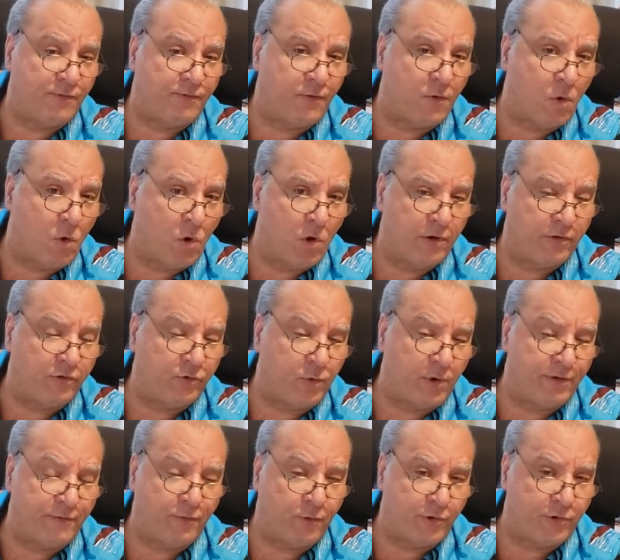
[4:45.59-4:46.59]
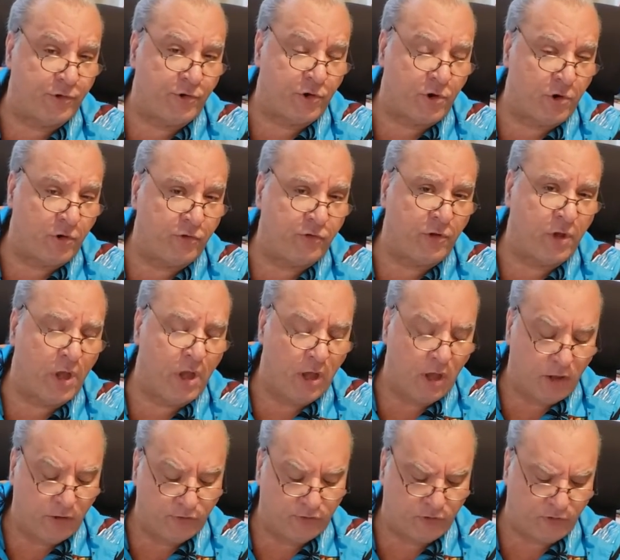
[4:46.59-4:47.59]
4 is 24 turns.
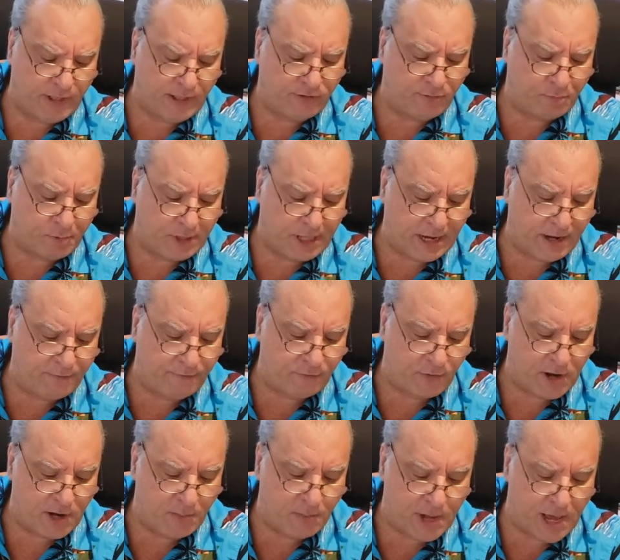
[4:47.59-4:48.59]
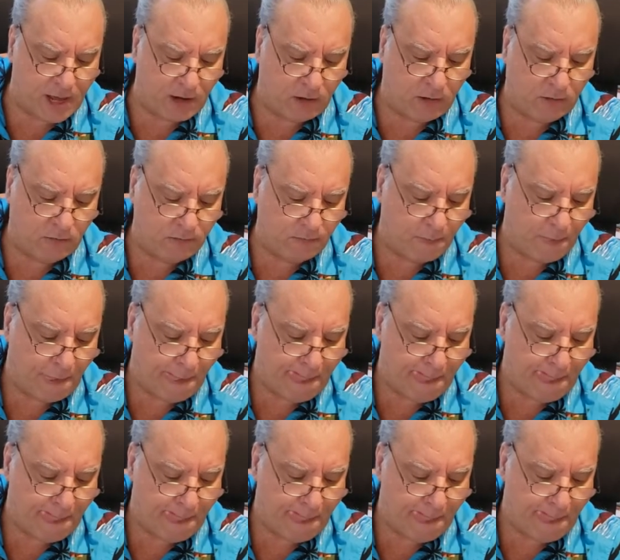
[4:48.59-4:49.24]
So that's plenty for any battle.